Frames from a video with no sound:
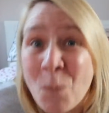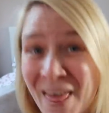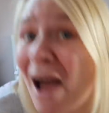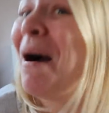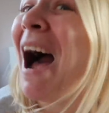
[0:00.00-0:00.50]

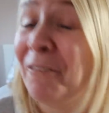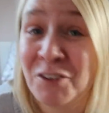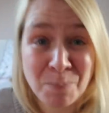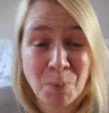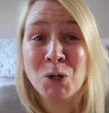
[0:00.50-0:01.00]
without
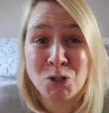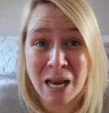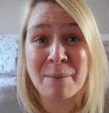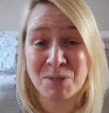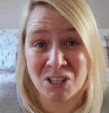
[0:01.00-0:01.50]
having to put
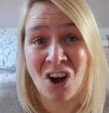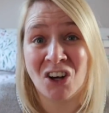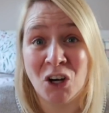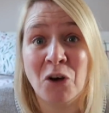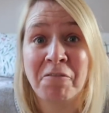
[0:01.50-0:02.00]
lipstick
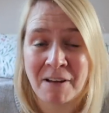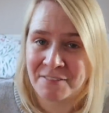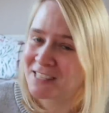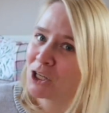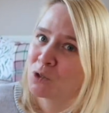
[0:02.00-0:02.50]
on and look
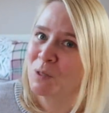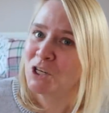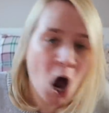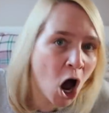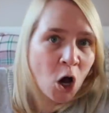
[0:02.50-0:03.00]
fancy because we
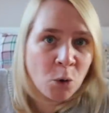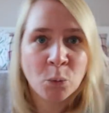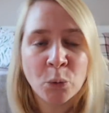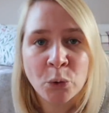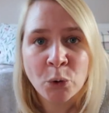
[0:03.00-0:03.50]

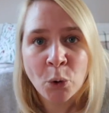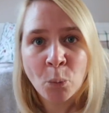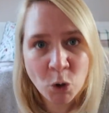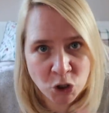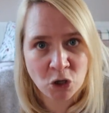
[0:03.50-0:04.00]
know
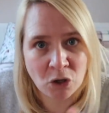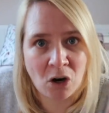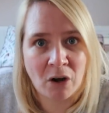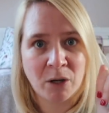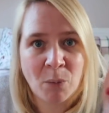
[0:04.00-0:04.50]
what I look
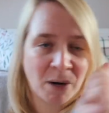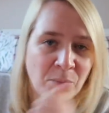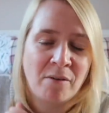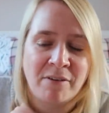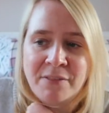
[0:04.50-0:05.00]
like when
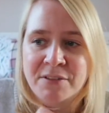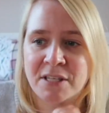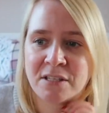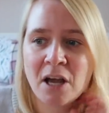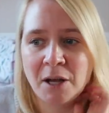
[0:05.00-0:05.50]
I'm not
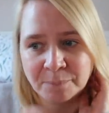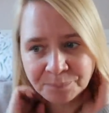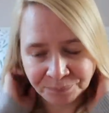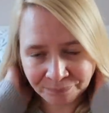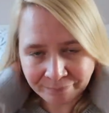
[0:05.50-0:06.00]
fancy. So